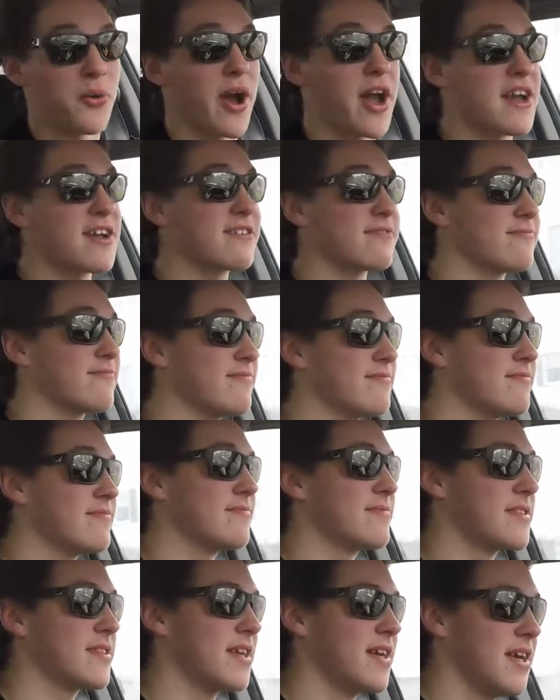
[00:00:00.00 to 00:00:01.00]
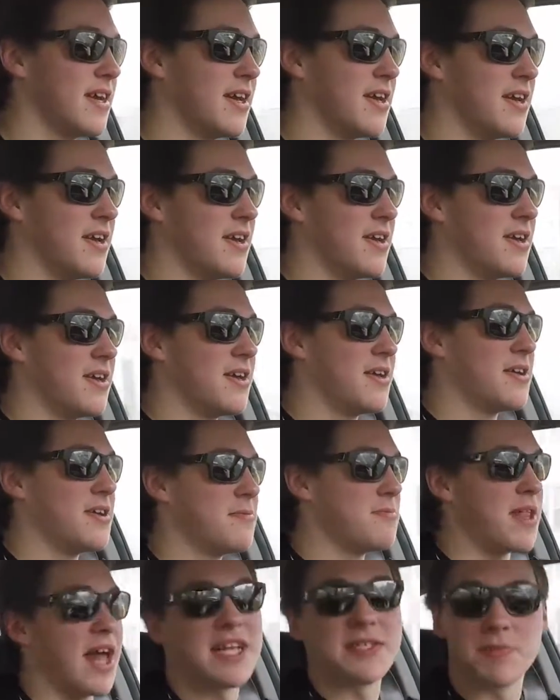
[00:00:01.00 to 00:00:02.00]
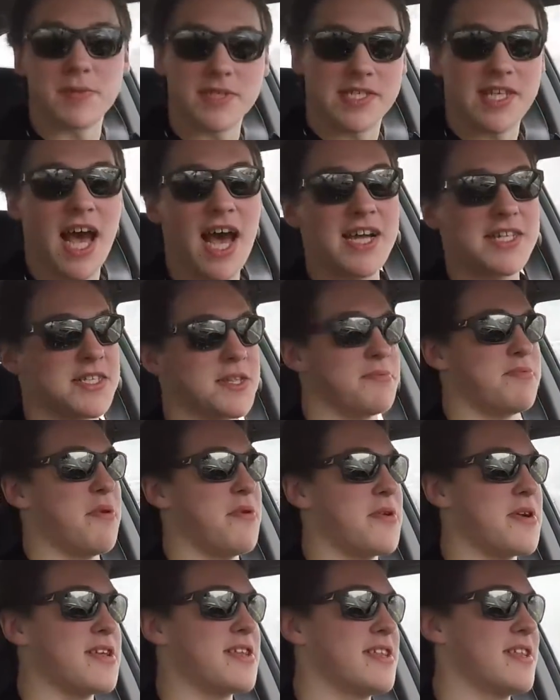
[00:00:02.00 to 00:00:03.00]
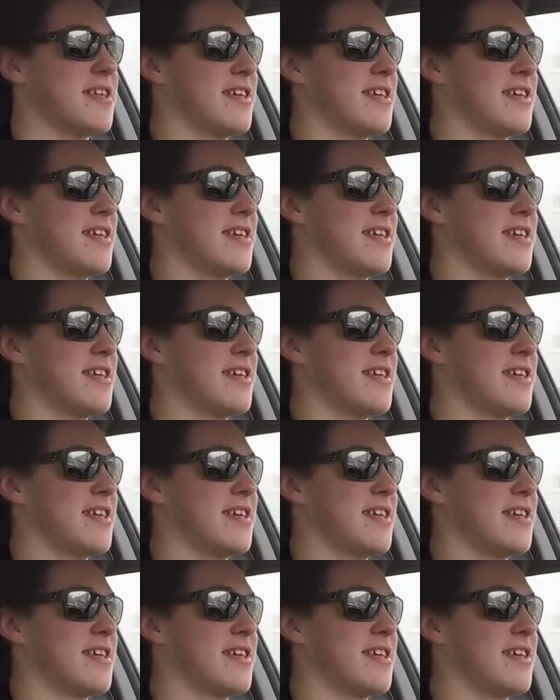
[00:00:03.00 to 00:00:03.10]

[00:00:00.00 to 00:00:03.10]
way. Well, that's besides the point.